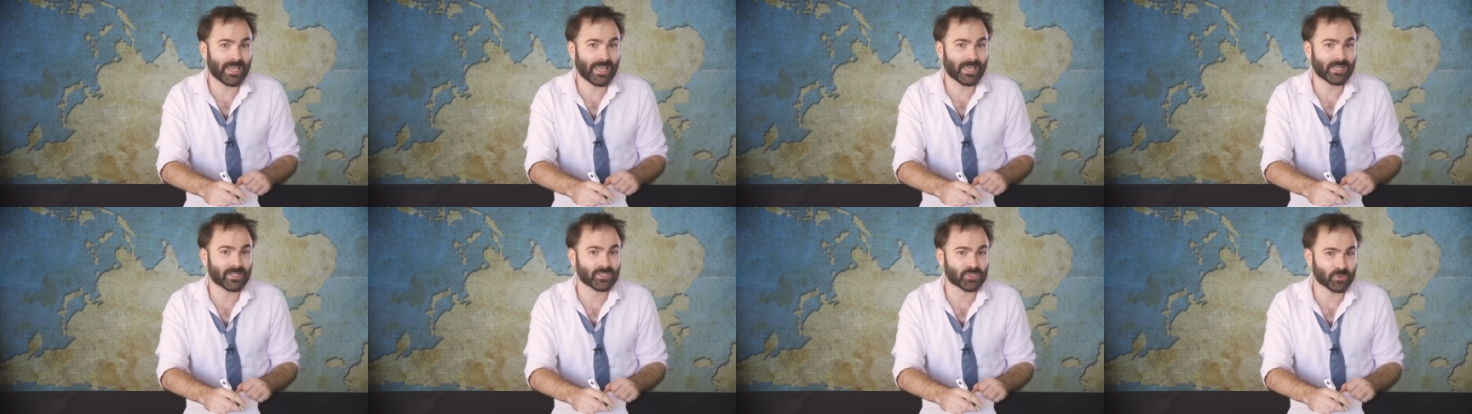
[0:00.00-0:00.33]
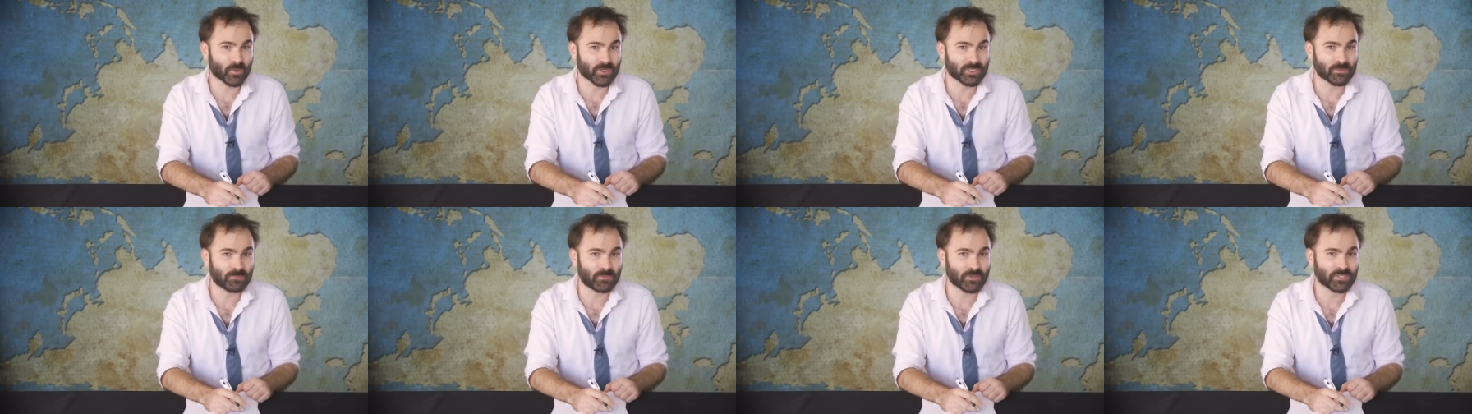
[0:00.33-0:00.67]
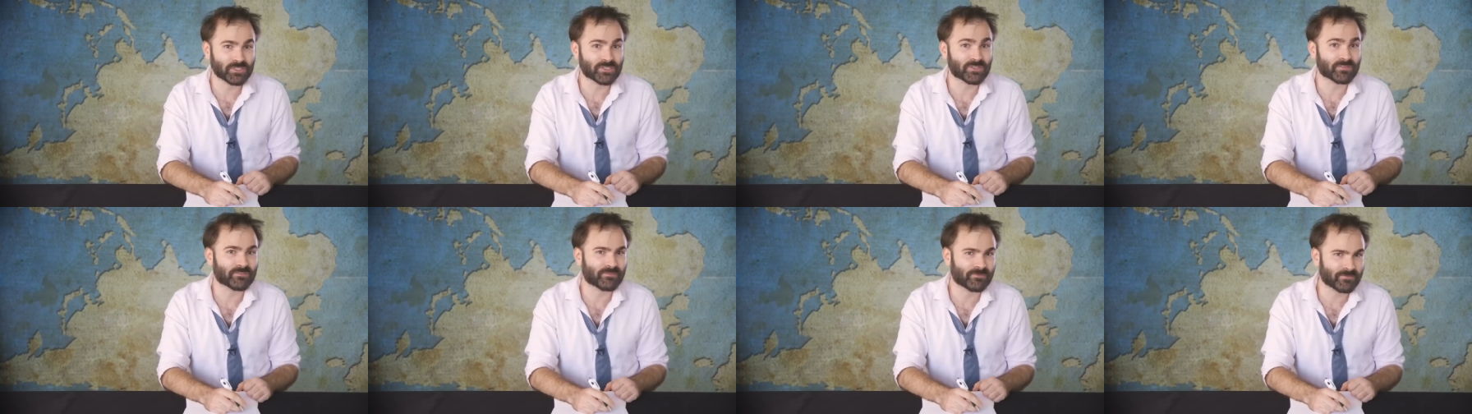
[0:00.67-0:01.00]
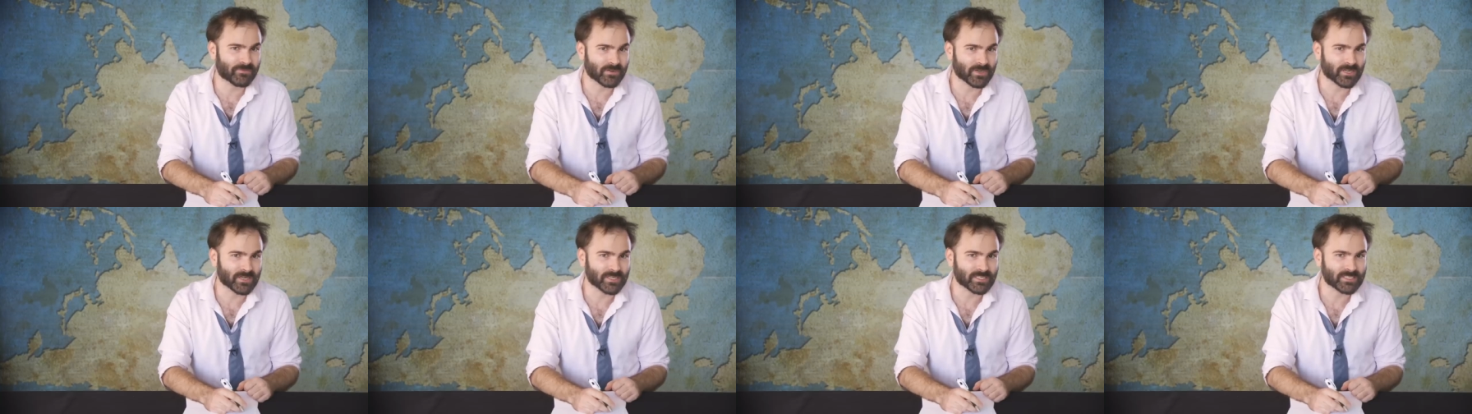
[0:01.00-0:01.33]
and George Bush the
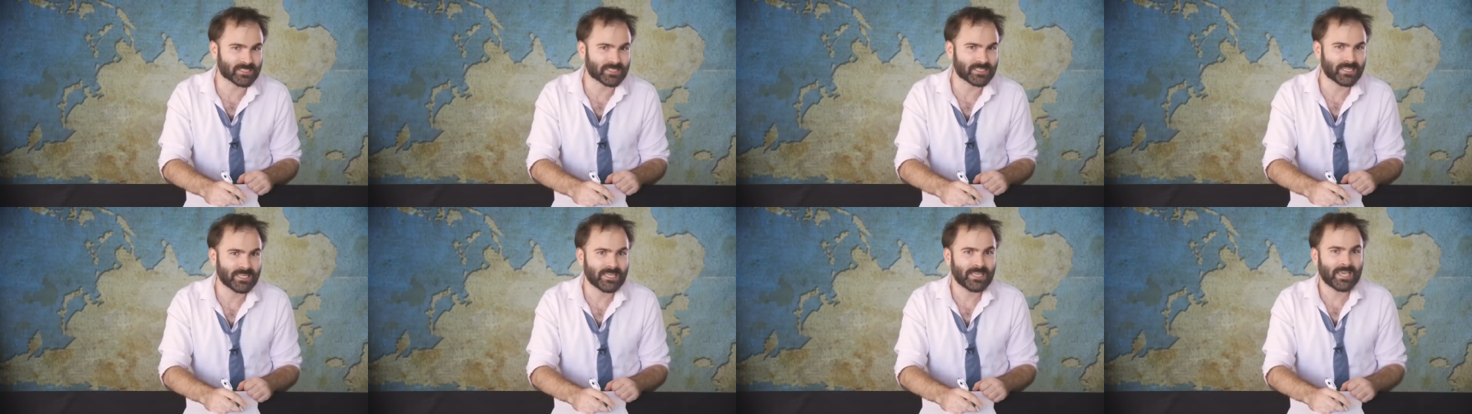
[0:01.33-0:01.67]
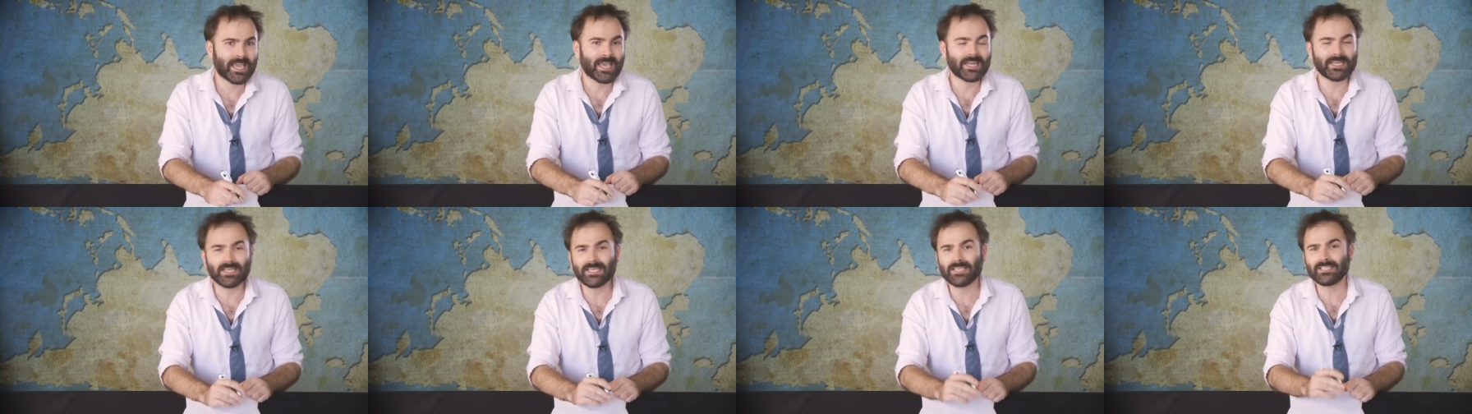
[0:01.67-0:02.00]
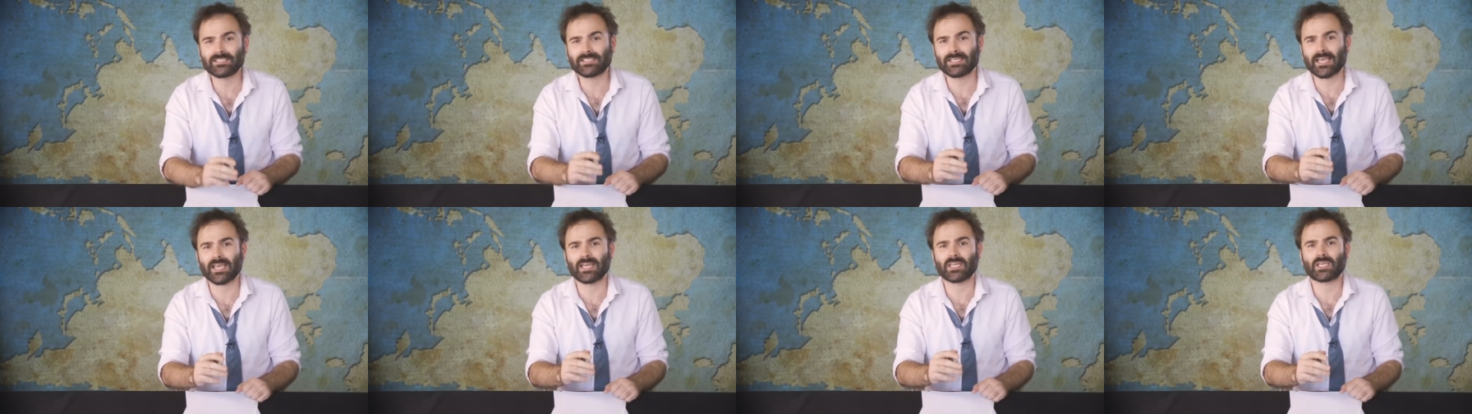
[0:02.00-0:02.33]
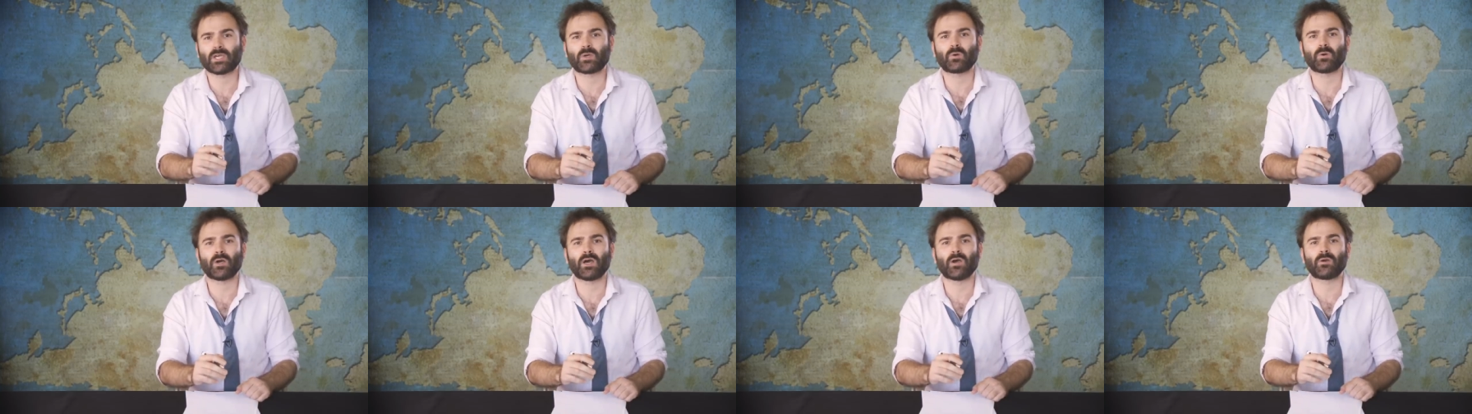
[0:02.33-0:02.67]
first, and he said,
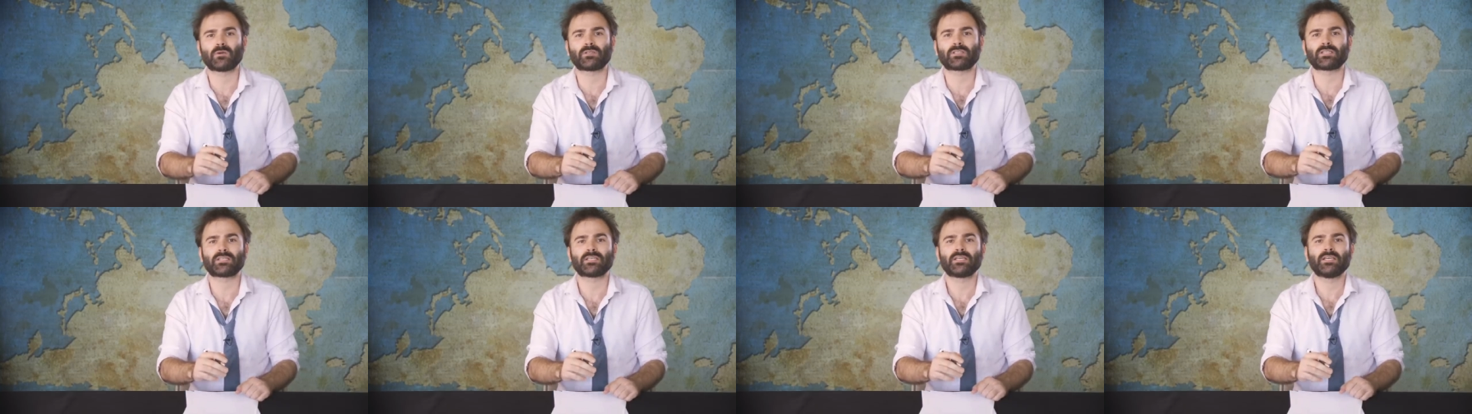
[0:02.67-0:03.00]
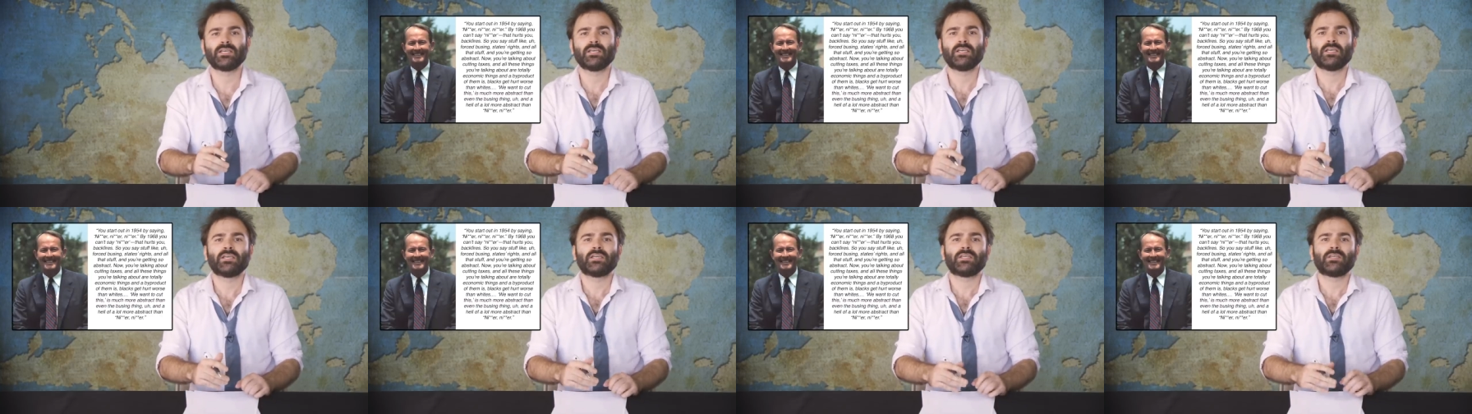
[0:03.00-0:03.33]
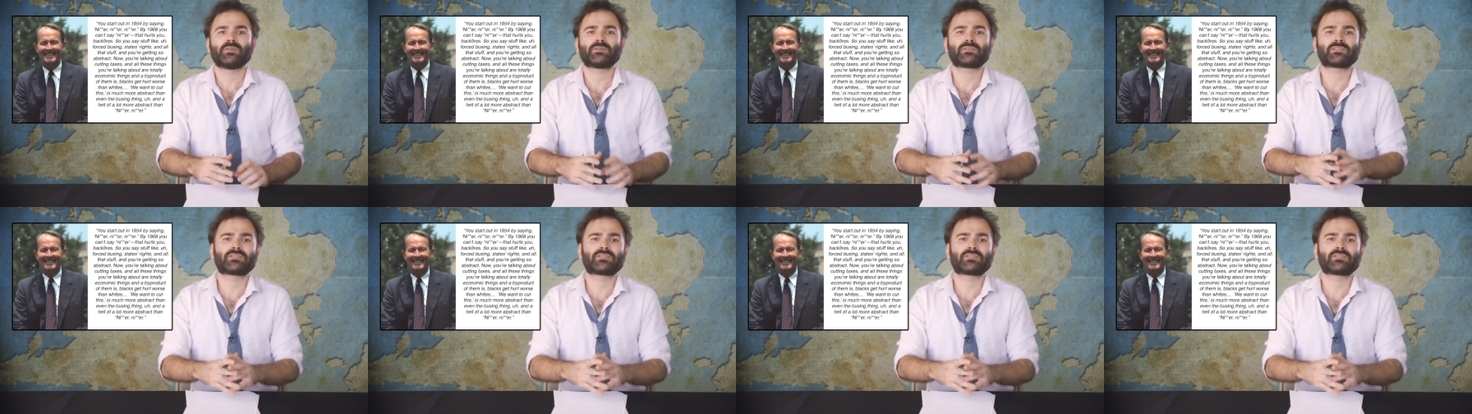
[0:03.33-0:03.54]
quote, "You